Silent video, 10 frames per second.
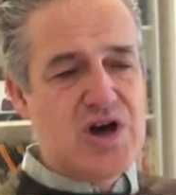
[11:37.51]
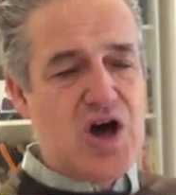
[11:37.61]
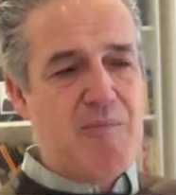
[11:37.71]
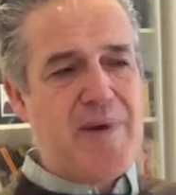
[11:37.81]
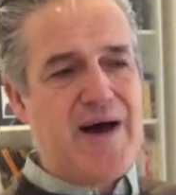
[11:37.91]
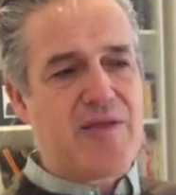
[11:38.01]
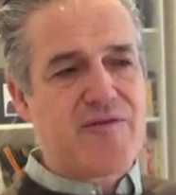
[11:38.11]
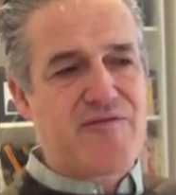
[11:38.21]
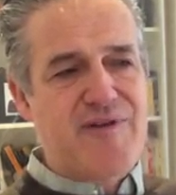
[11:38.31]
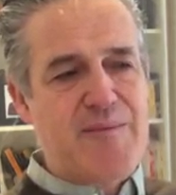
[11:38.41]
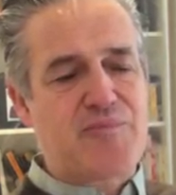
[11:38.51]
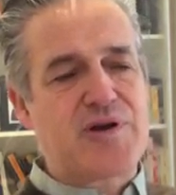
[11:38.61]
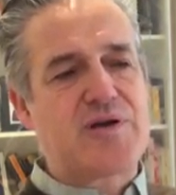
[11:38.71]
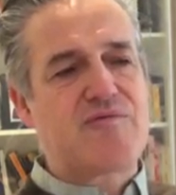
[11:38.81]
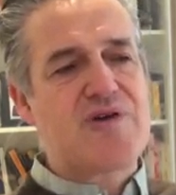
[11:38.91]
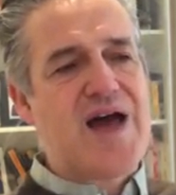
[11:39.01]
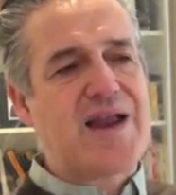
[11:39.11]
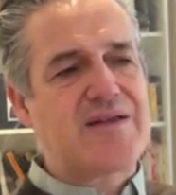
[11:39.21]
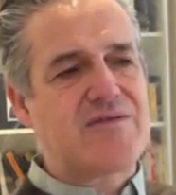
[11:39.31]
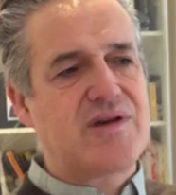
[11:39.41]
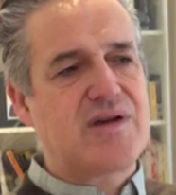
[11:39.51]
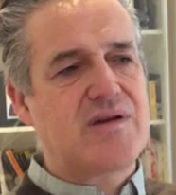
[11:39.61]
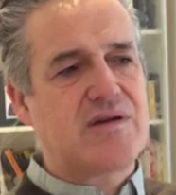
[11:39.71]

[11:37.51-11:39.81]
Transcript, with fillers: about the fabric of reality.